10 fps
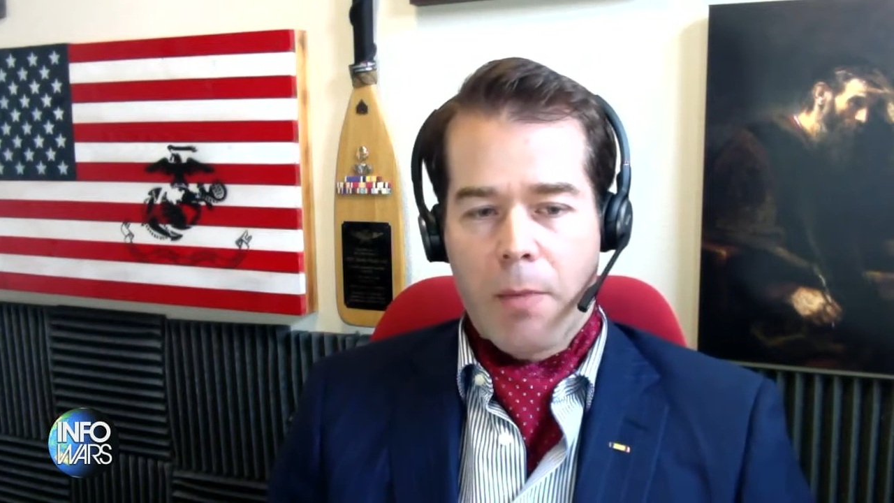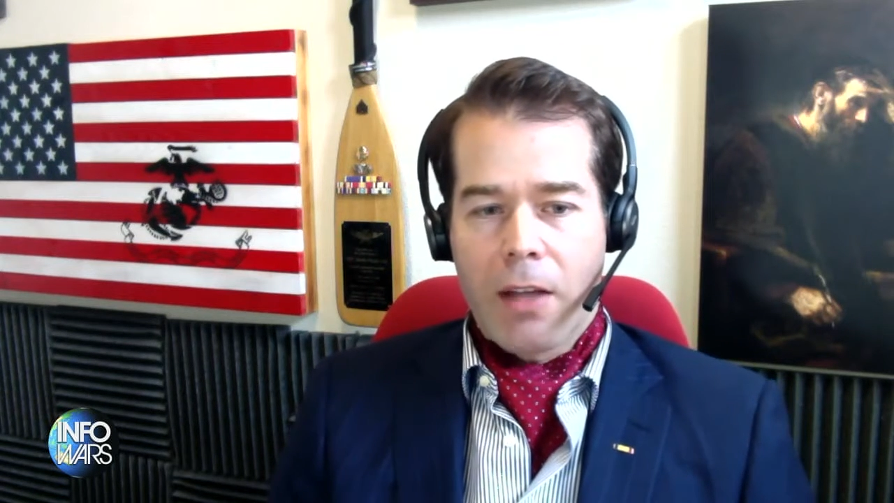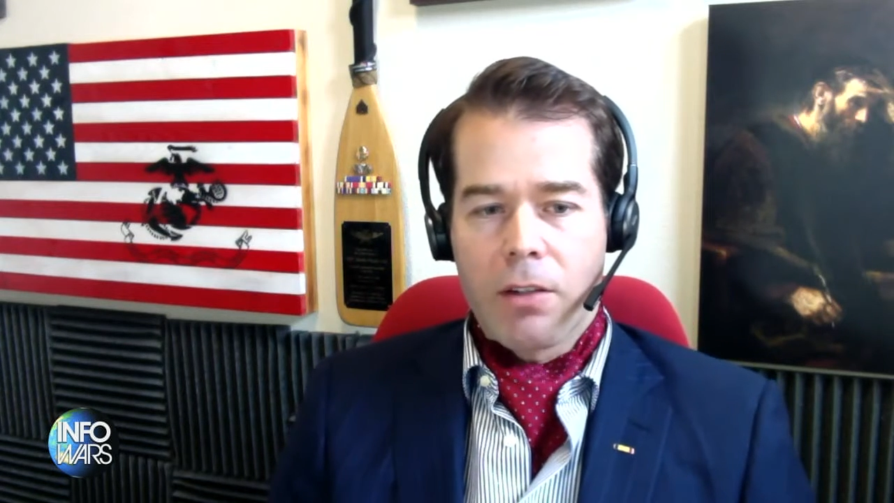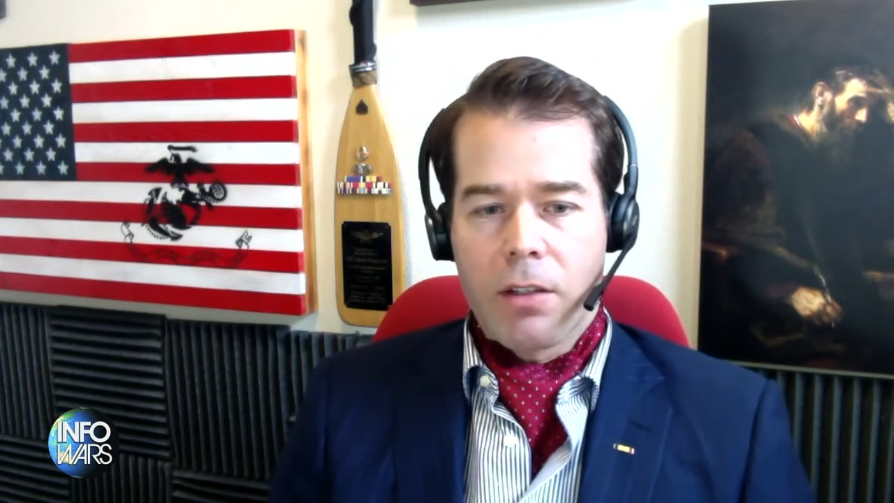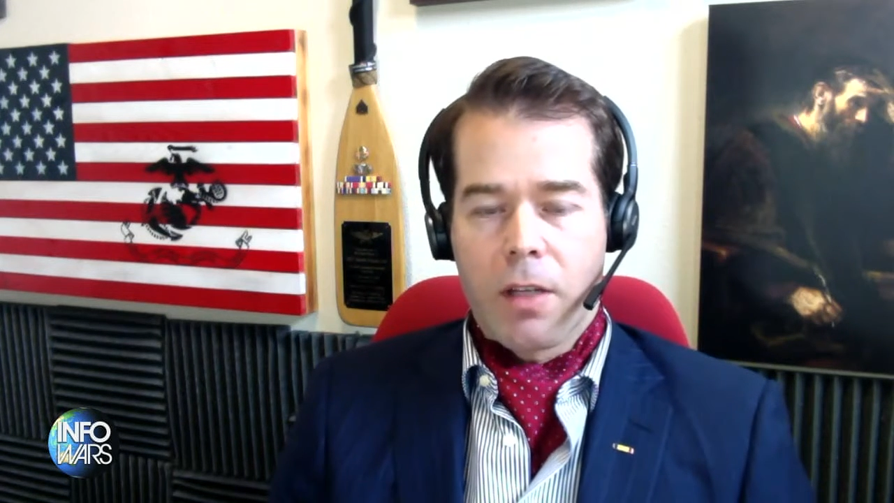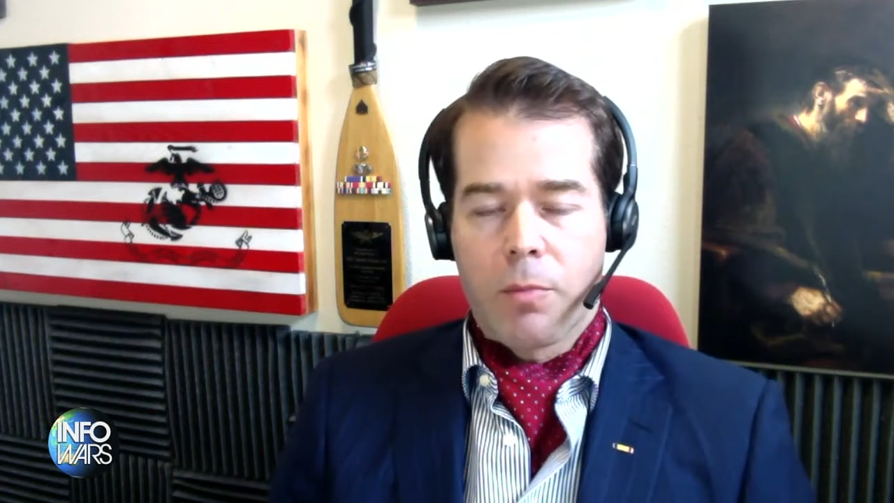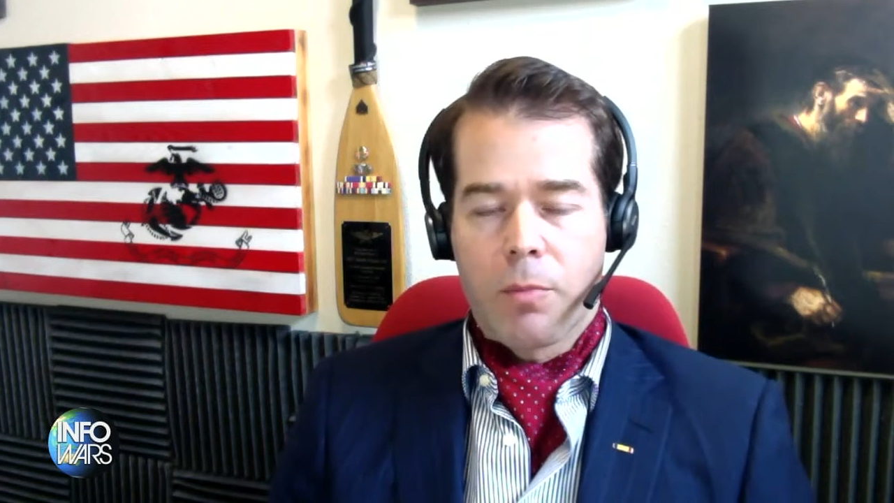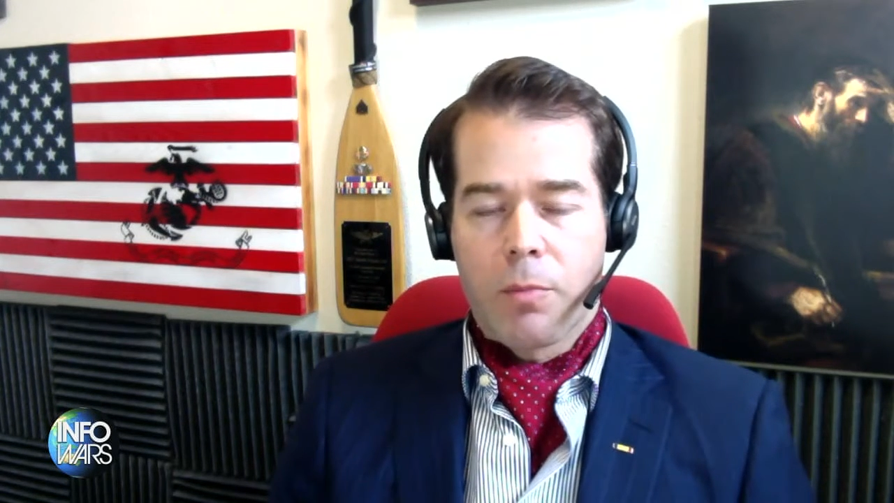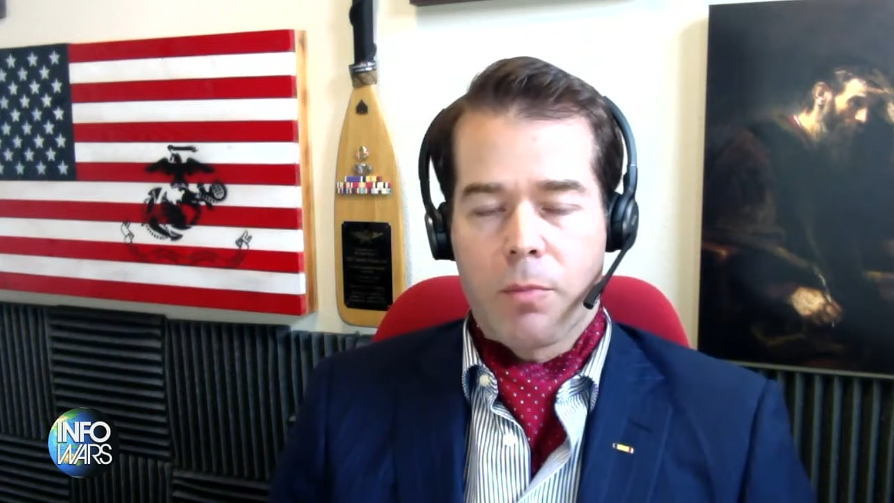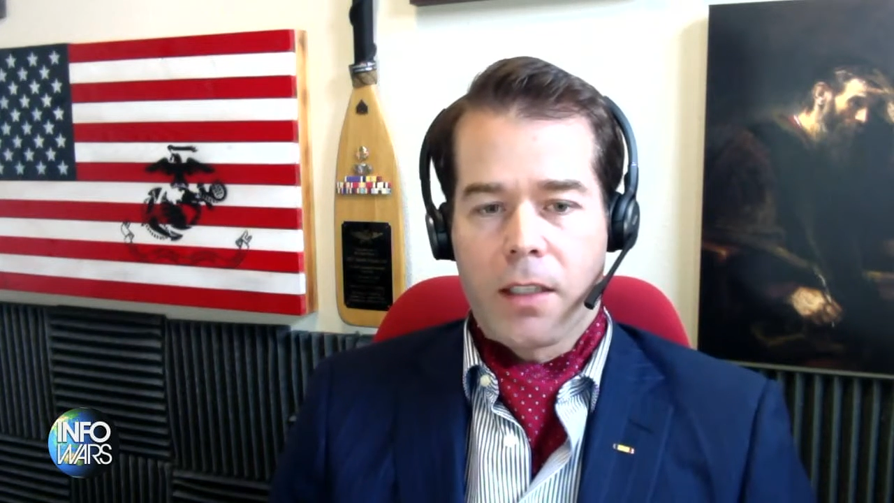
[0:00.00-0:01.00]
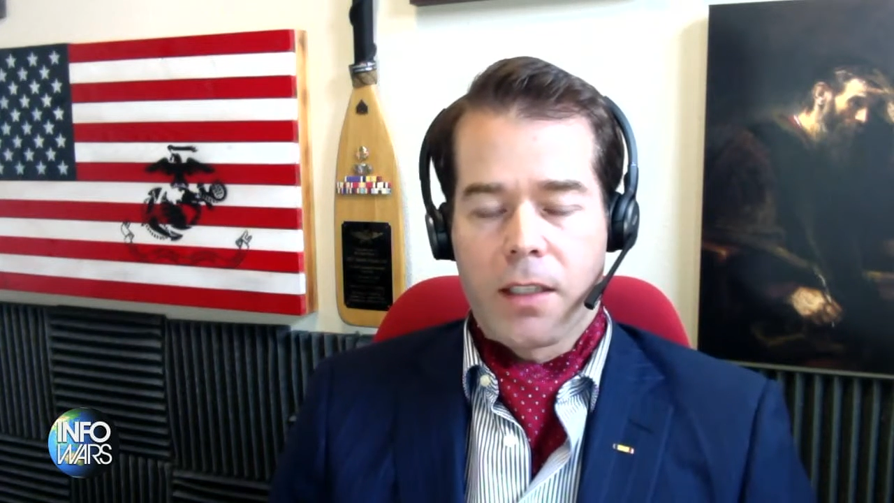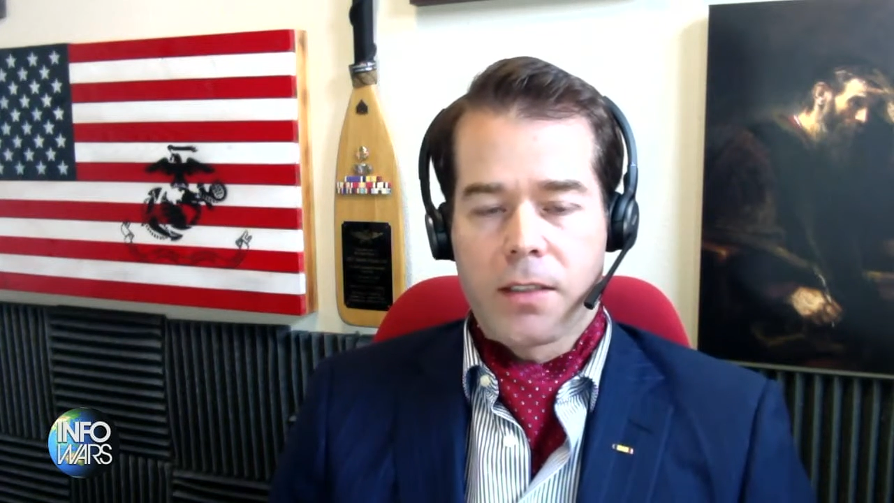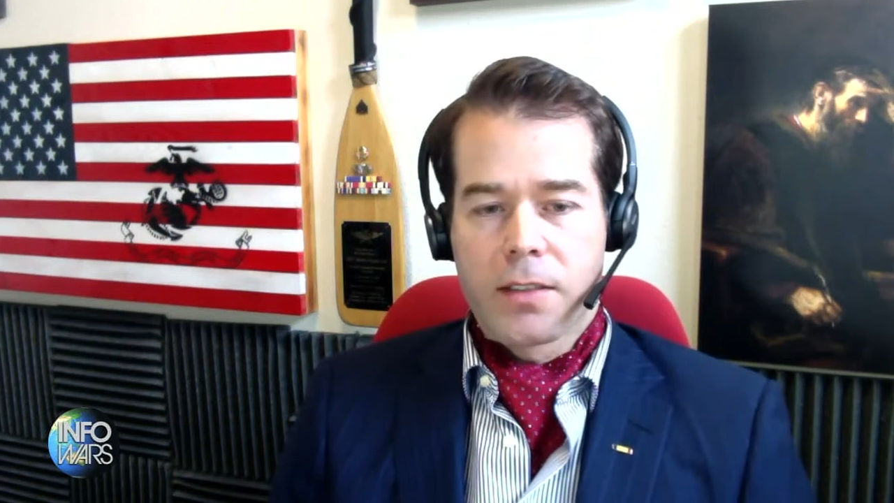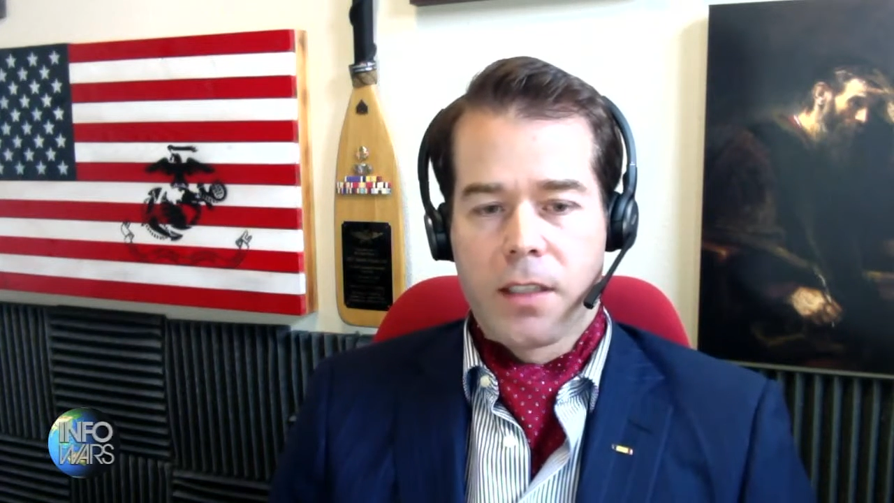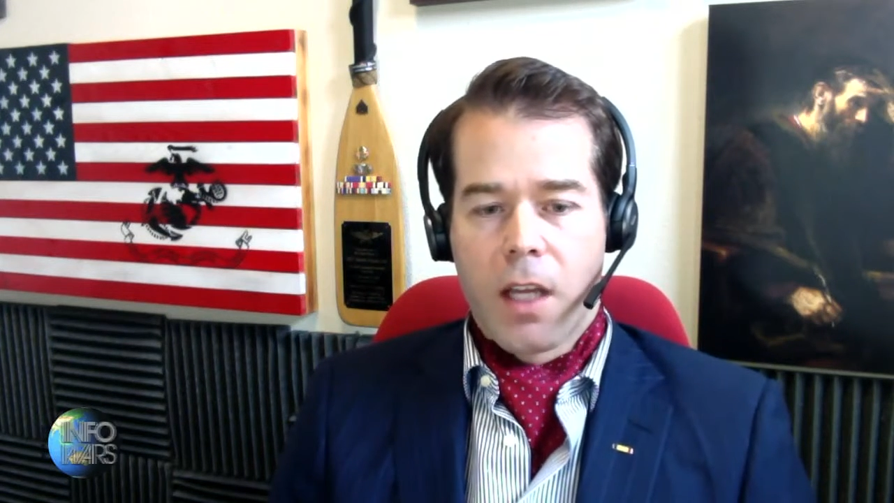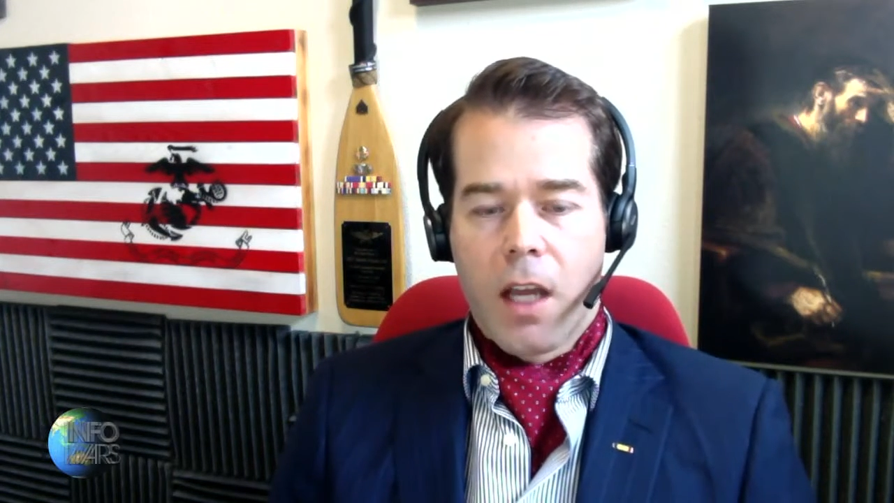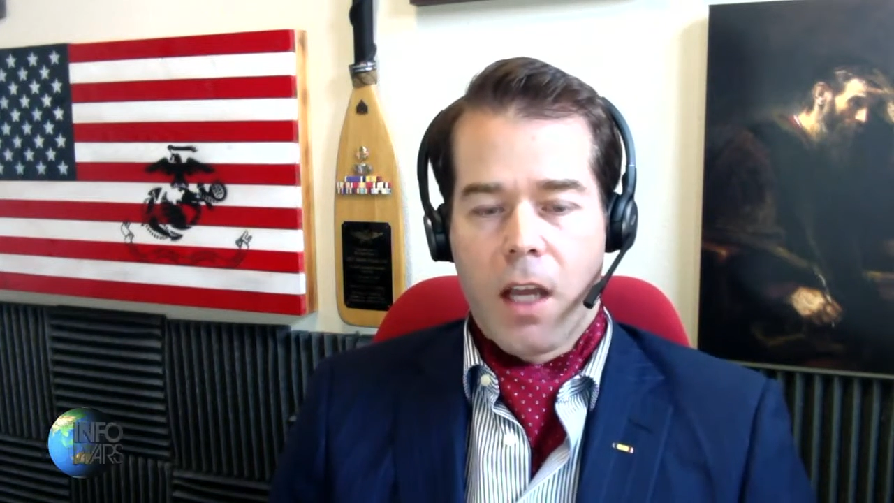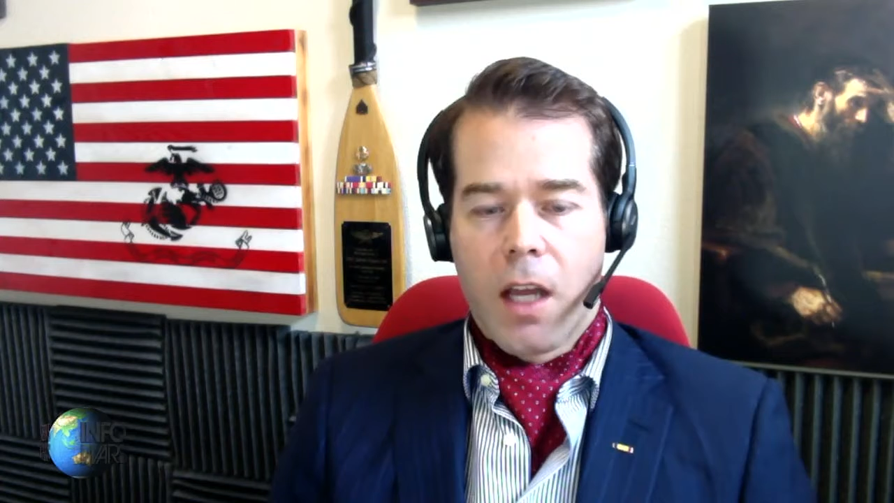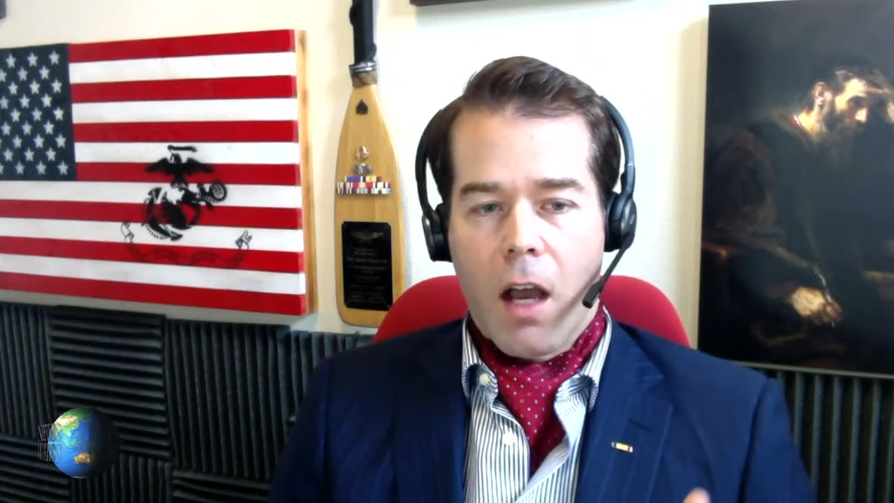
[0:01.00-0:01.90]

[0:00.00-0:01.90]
pattern and practice